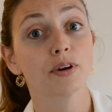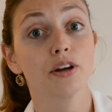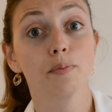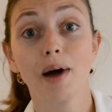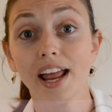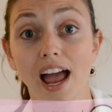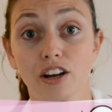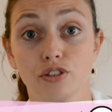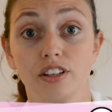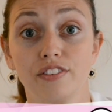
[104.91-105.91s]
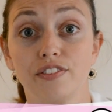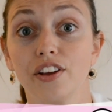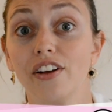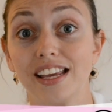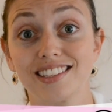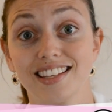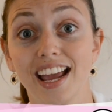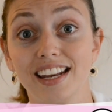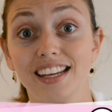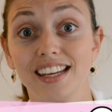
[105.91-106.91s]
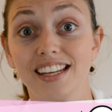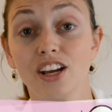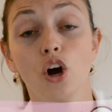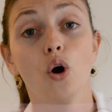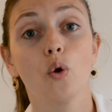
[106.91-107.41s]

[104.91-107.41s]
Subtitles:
you might actually feel excited